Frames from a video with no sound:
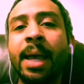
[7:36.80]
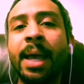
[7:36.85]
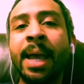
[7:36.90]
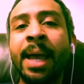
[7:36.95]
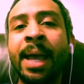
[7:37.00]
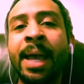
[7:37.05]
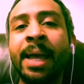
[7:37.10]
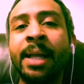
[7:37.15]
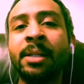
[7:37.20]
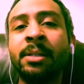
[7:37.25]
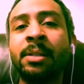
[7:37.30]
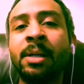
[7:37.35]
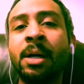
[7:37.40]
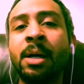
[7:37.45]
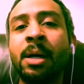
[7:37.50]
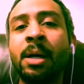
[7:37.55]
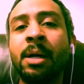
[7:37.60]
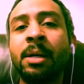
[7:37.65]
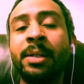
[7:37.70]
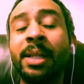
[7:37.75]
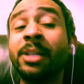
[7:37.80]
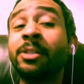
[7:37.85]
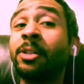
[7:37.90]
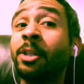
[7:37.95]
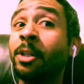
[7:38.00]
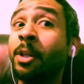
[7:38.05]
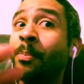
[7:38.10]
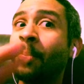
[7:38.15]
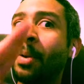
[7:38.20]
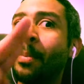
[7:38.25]
And uh, that's the
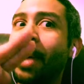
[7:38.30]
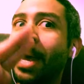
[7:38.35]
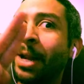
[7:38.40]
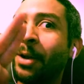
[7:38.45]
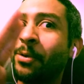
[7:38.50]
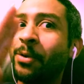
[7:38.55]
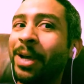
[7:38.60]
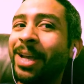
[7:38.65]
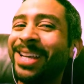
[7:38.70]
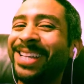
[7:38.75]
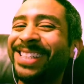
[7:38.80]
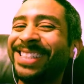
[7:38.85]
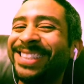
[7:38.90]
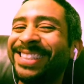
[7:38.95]
diplomatic way.